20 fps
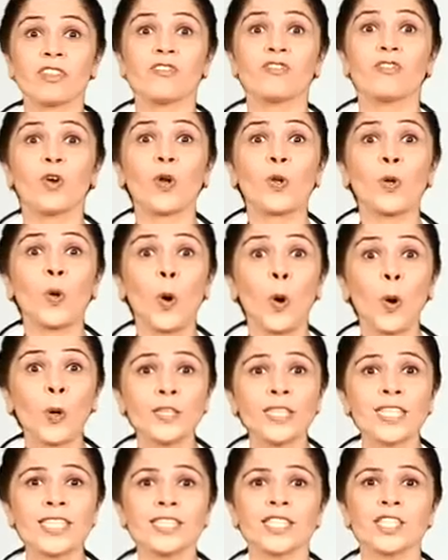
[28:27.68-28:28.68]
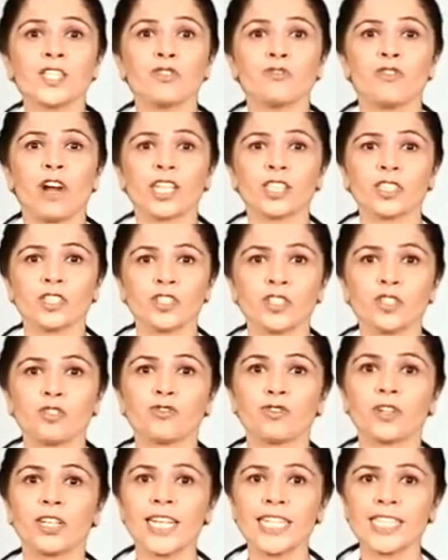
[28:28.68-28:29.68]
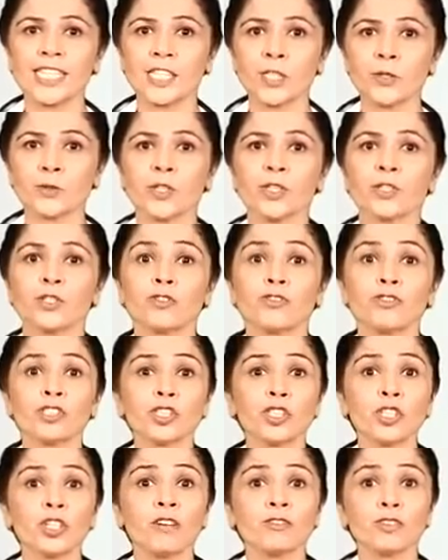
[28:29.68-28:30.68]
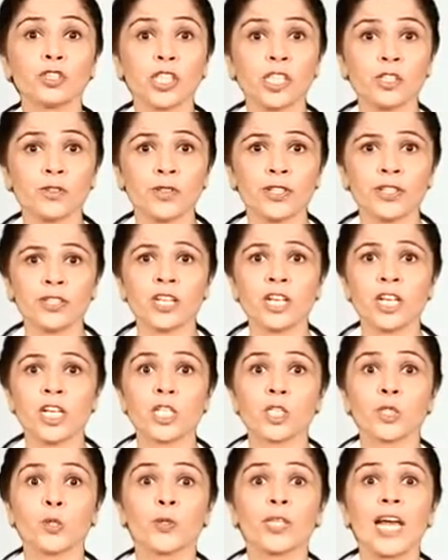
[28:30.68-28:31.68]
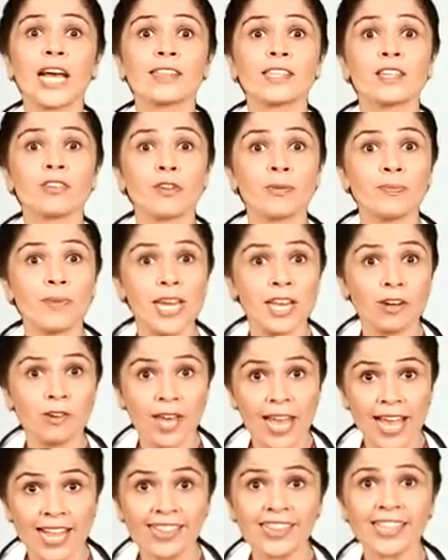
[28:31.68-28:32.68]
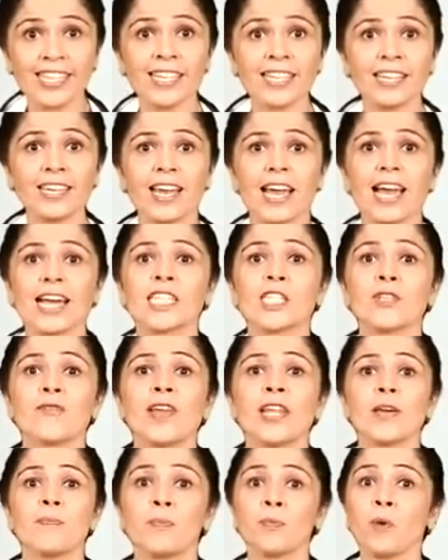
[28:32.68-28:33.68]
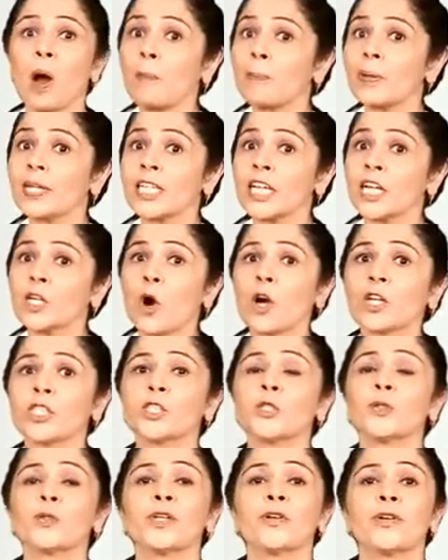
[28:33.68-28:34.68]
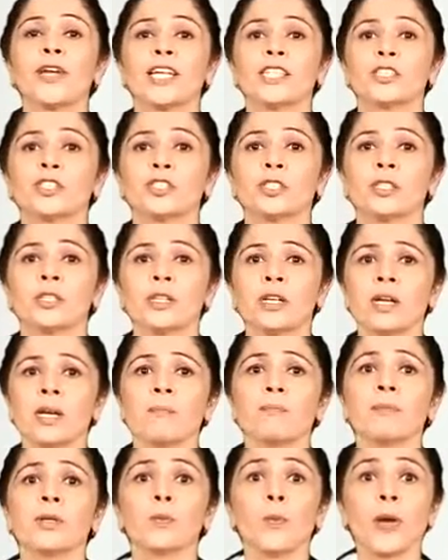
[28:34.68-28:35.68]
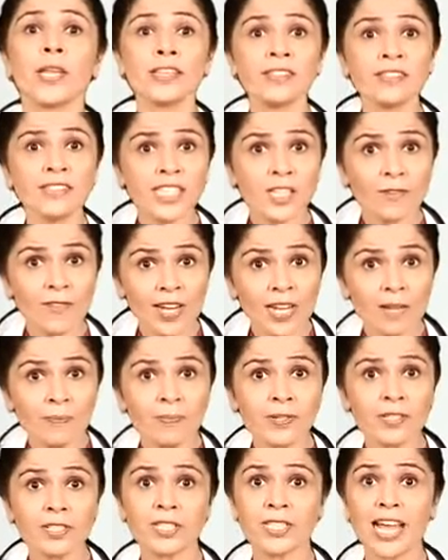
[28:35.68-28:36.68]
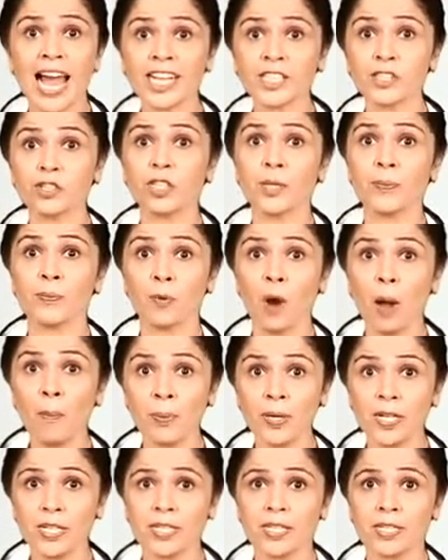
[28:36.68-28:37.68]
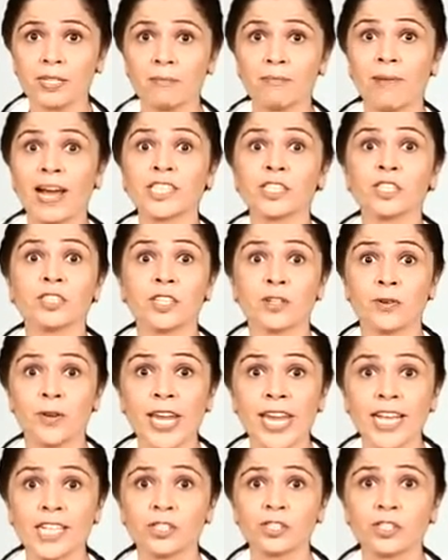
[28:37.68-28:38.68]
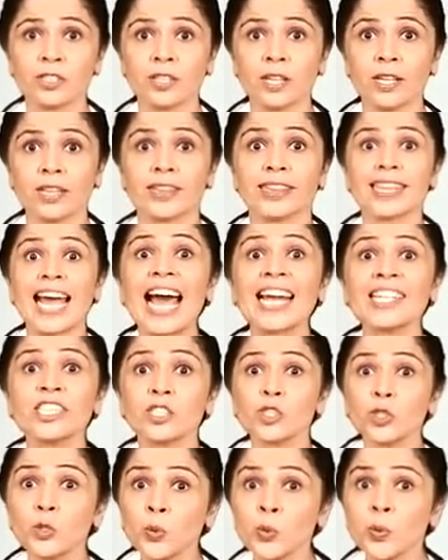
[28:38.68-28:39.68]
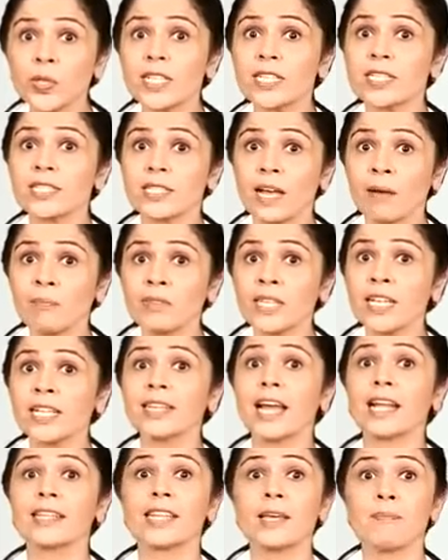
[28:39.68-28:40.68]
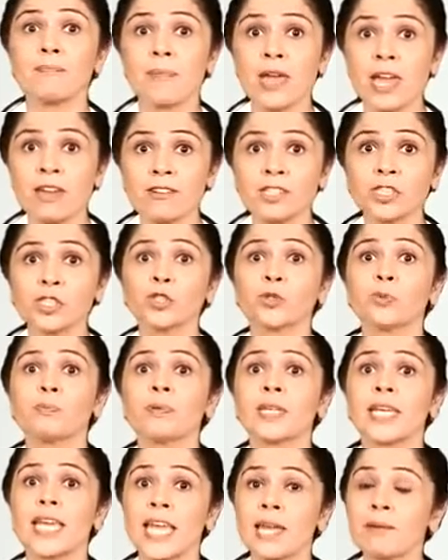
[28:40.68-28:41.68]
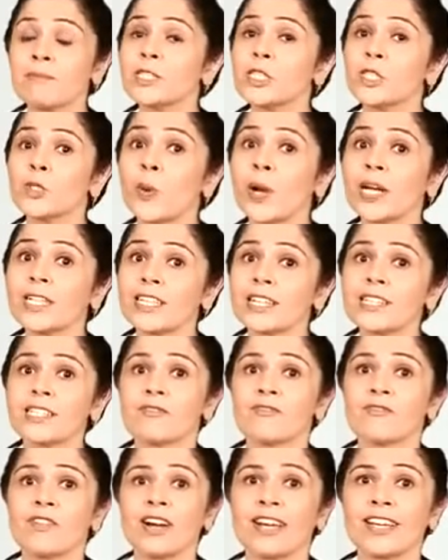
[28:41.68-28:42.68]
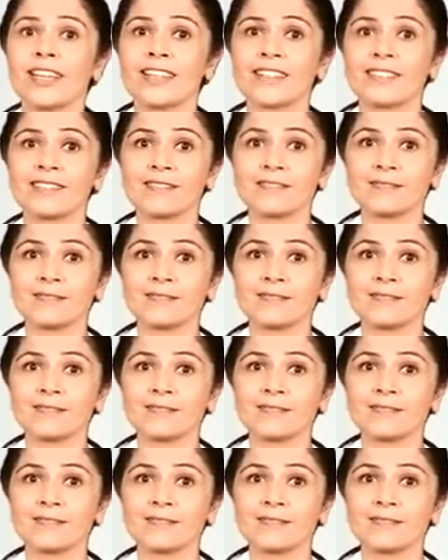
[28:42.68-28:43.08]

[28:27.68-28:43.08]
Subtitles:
We follow all these instructions related to the nutrition of children so that they remain healthy and develop properly according to their age. But whether the development is actually properly matching their age, that too is something that their parents should be able to identify.